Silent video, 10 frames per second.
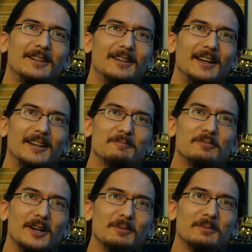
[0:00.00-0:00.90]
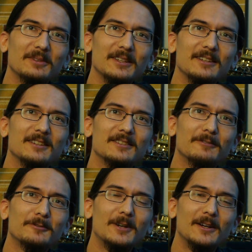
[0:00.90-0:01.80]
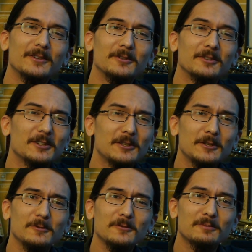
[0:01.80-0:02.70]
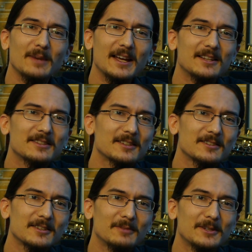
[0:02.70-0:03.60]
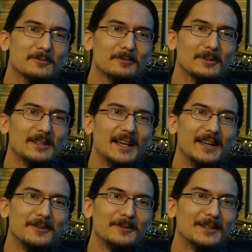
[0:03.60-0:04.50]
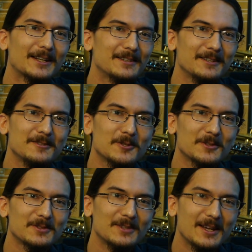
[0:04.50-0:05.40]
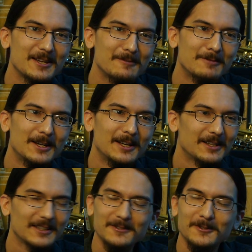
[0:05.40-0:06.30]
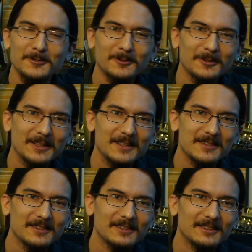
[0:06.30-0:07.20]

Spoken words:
and probably several other huge bands that somebody's really angry that I didn't just name. That's the short list.